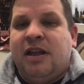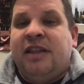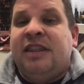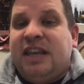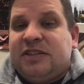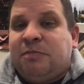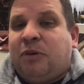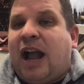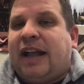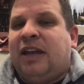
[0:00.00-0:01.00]
This
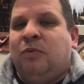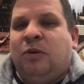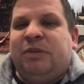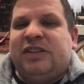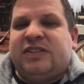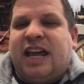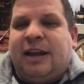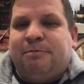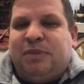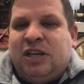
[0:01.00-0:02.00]
bracket will be set
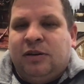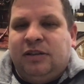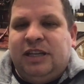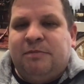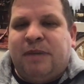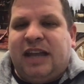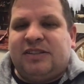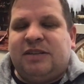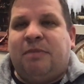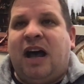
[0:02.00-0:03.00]
up purely
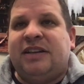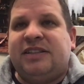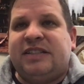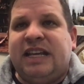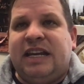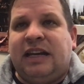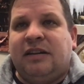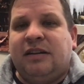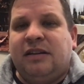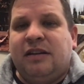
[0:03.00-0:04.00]
based upon
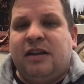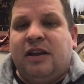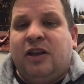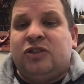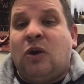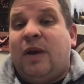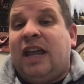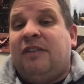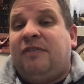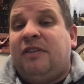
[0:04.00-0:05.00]
seeding. So
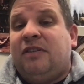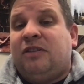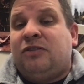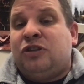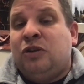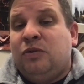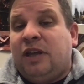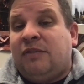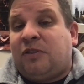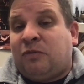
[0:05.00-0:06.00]
if
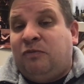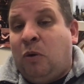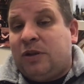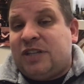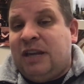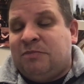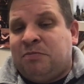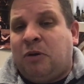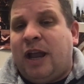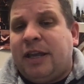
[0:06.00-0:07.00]
4 teams
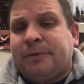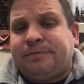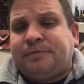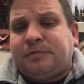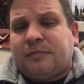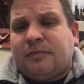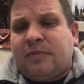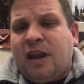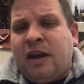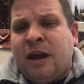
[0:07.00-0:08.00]
break,
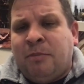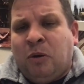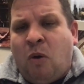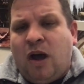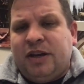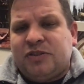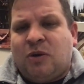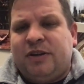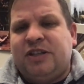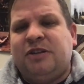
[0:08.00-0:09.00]
number 1 is
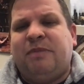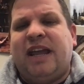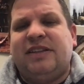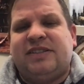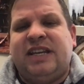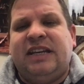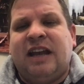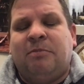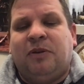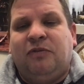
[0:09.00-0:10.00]
going to debate seed
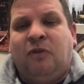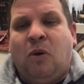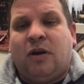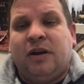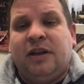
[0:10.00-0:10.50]
number 4.